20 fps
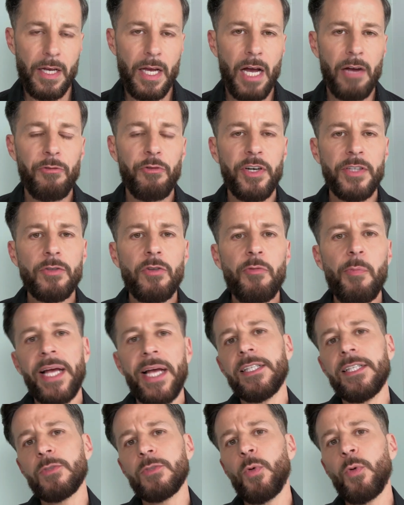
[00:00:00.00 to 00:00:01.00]
a friend of
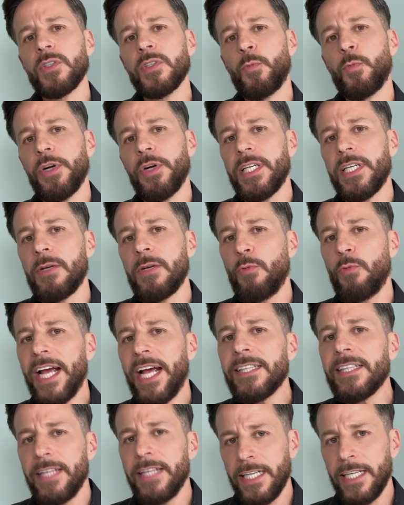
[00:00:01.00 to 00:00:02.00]
mine that was working
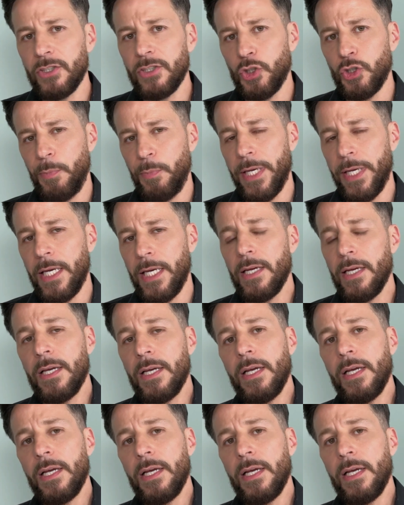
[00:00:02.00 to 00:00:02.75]
right next to me